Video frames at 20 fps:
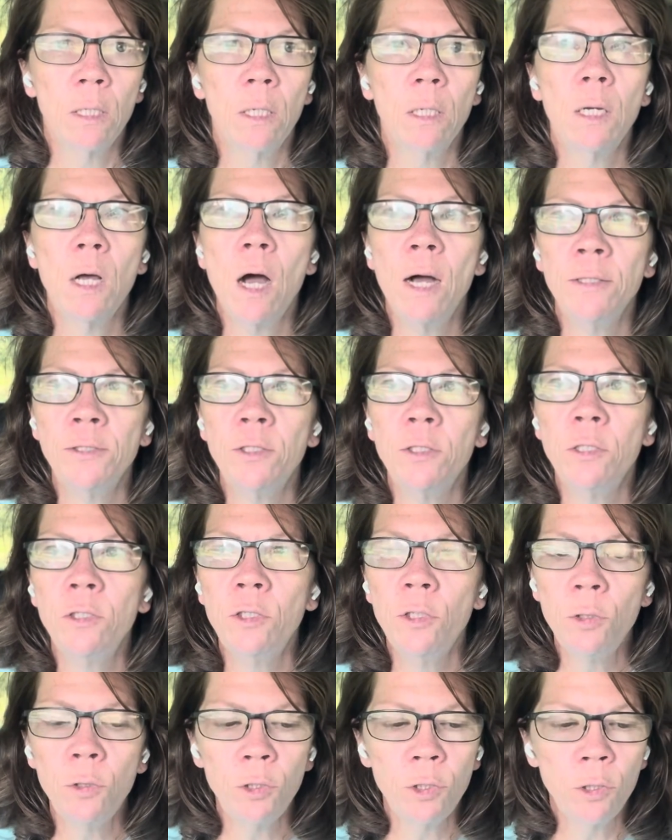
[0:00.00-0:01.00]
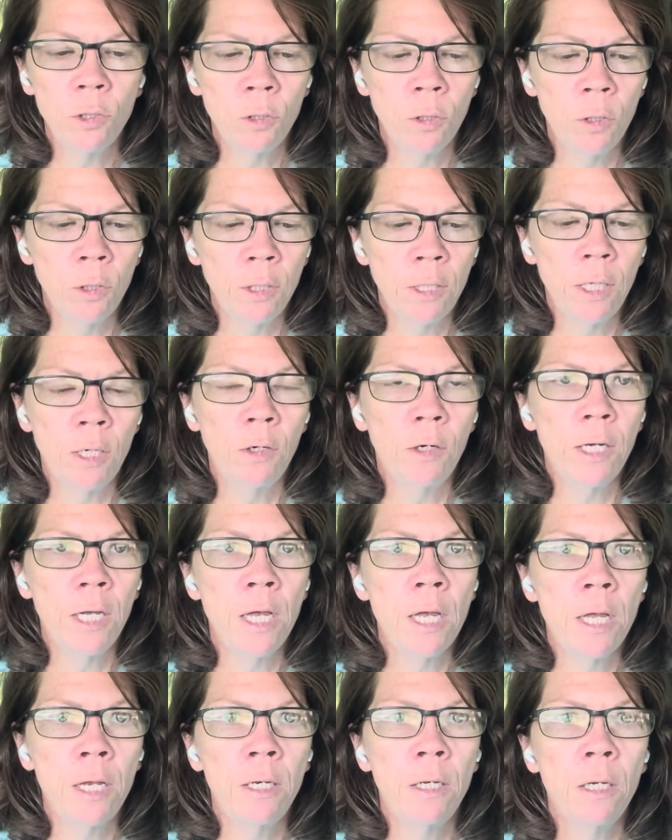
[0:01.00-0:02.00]
constitutional that are
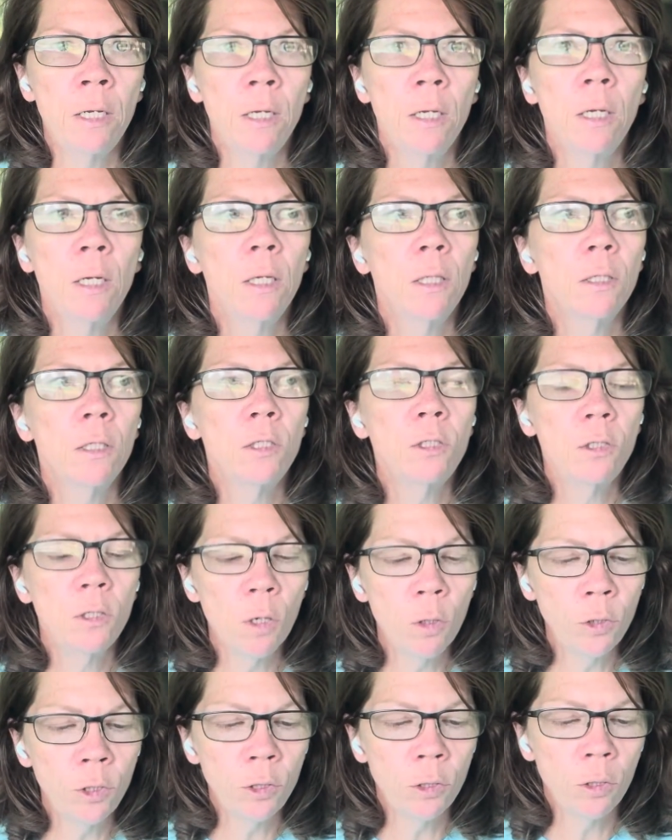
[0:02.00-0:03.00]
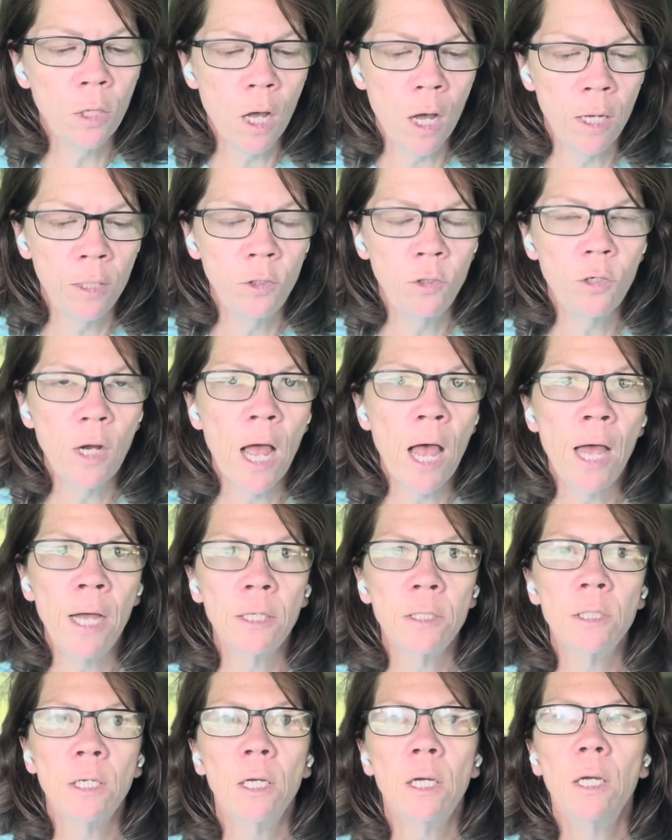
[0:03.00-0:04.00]
in the social
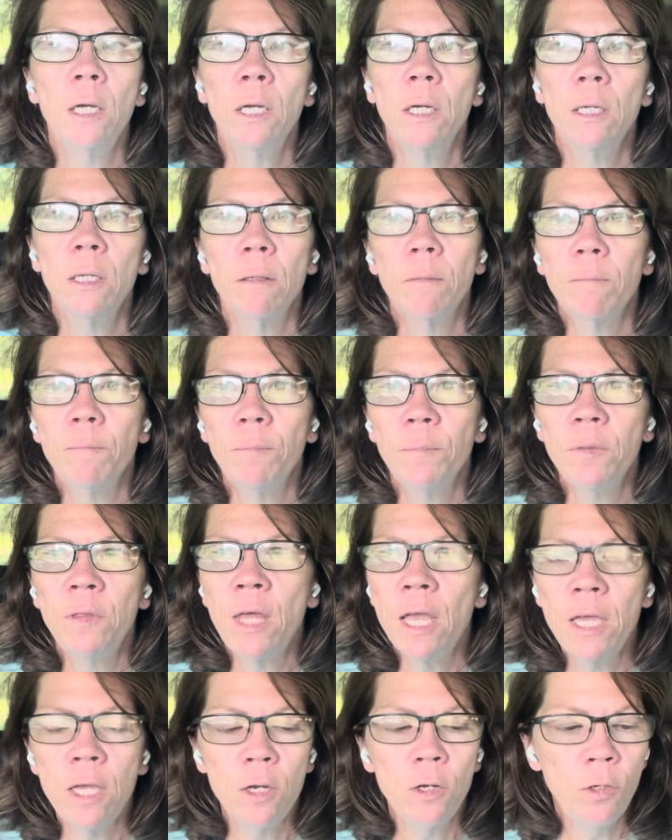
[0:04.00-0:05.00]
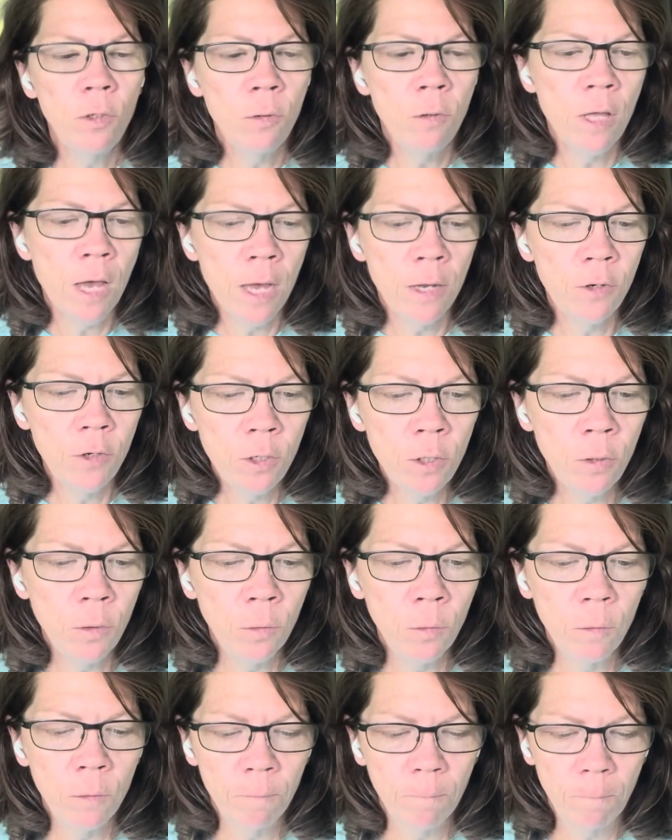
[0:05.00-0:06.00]
contract, they can do that
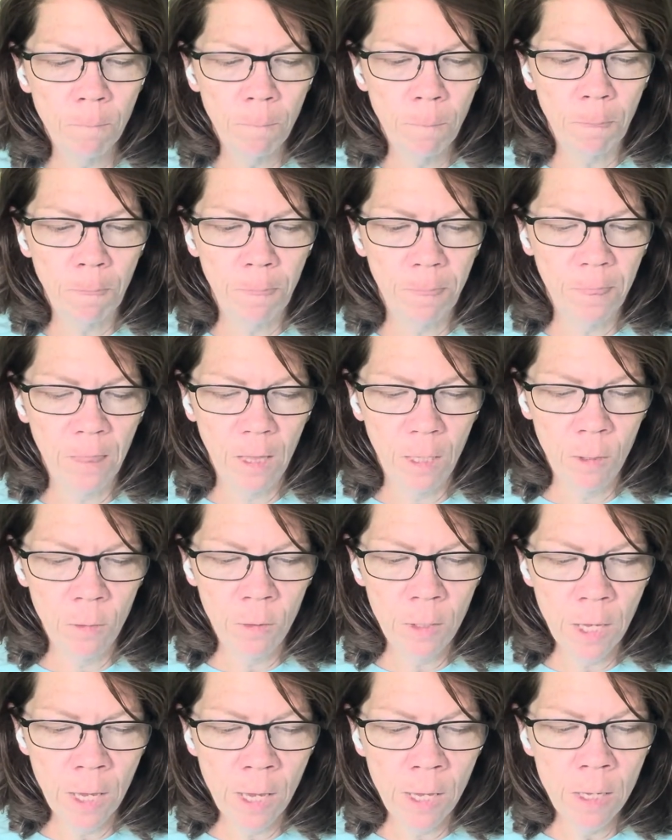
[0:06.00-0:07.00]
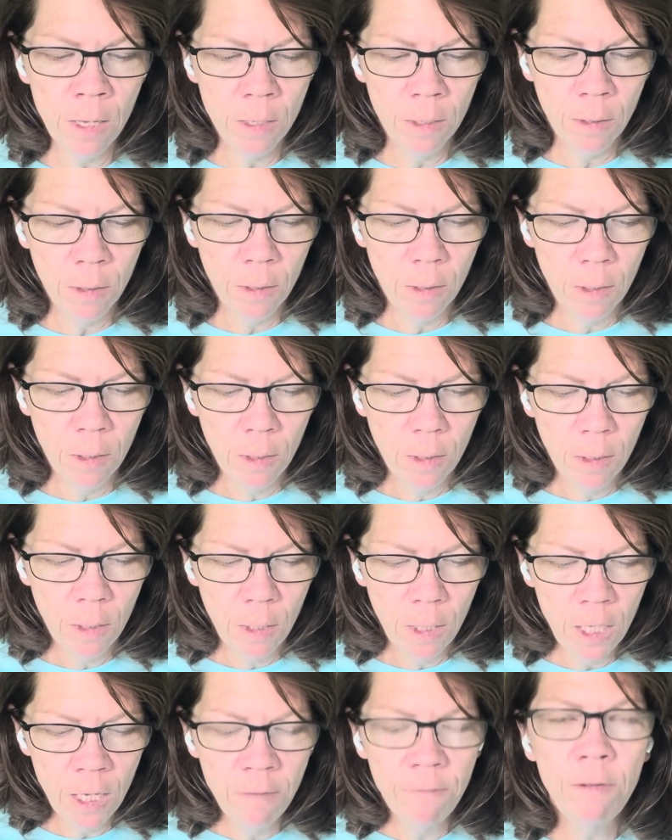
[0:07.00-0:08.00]
too. Okay.
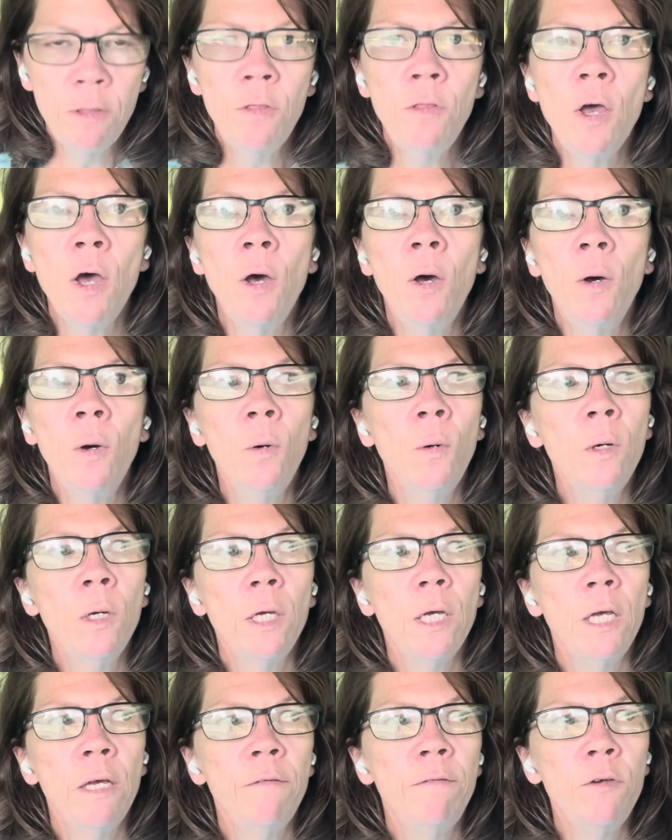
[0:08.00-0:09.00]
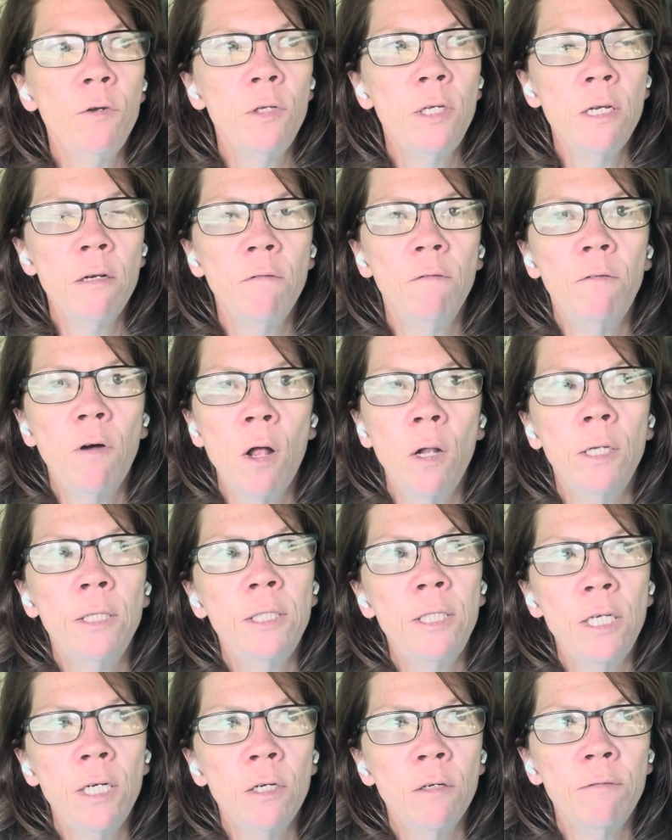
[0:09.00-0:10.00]
Even though if you didn't
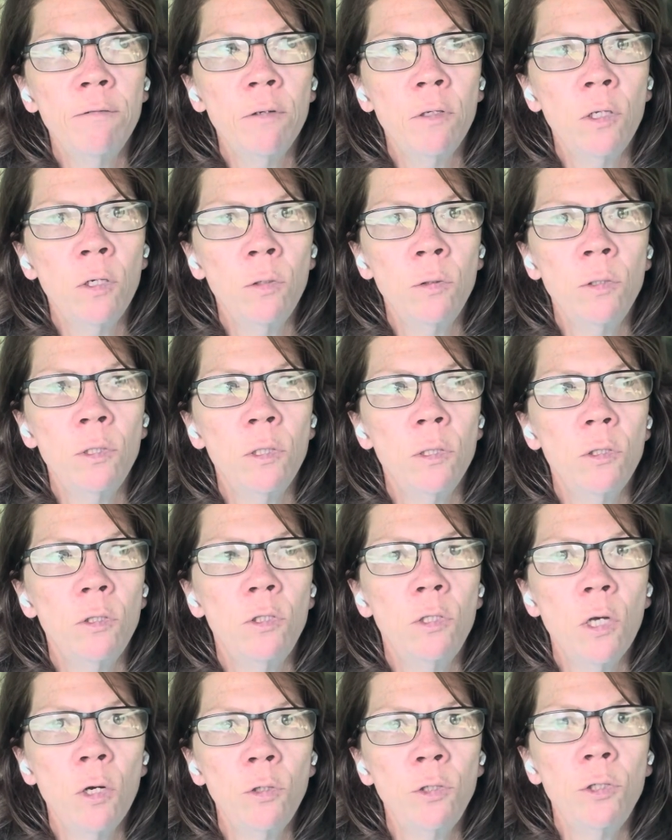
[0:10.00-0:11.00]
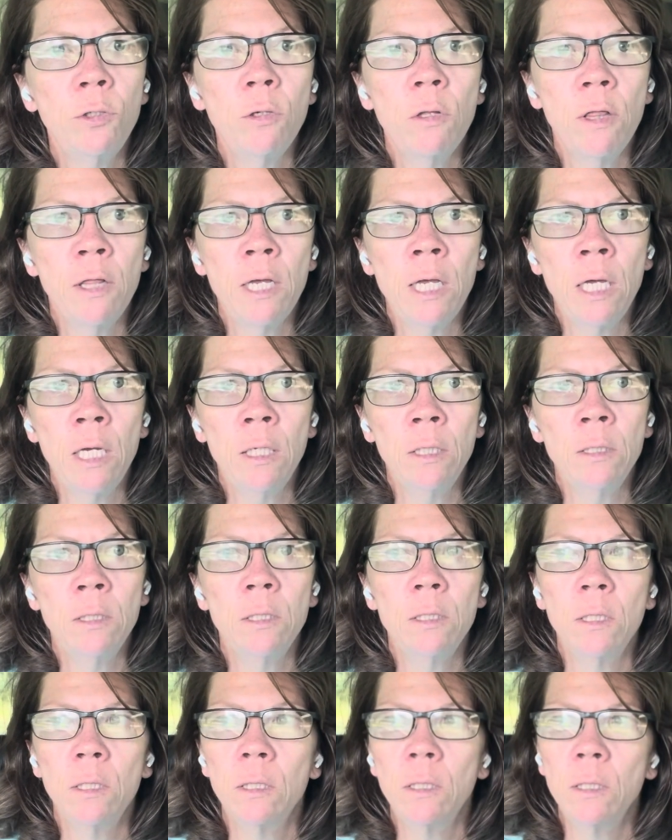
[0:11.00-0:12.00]
volunteer for those social
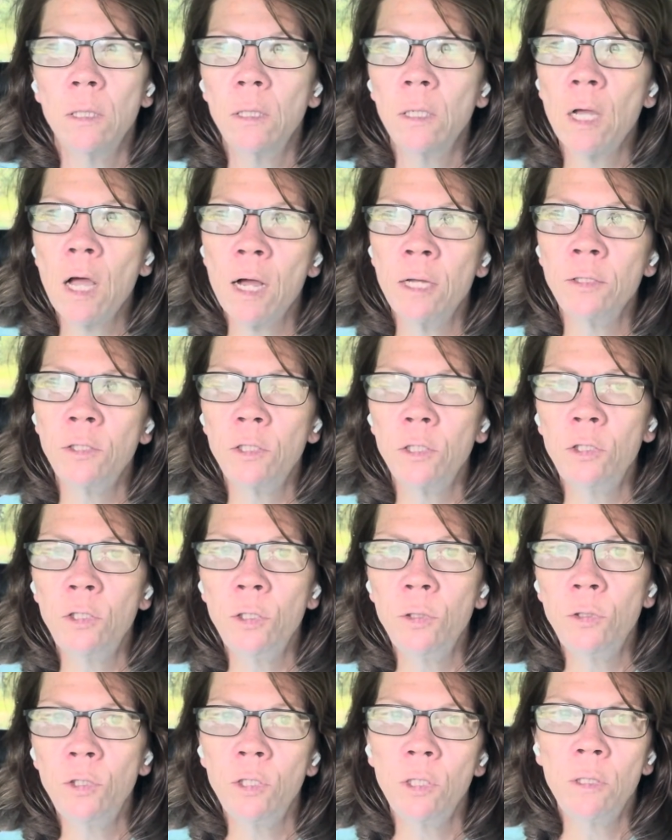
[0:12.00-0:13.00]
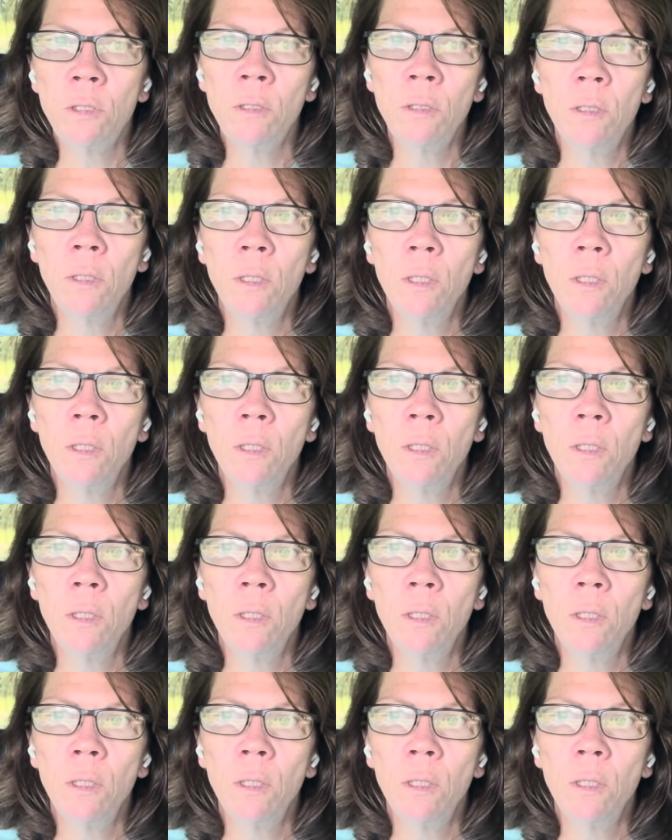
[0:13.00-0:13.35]
things, the Constitution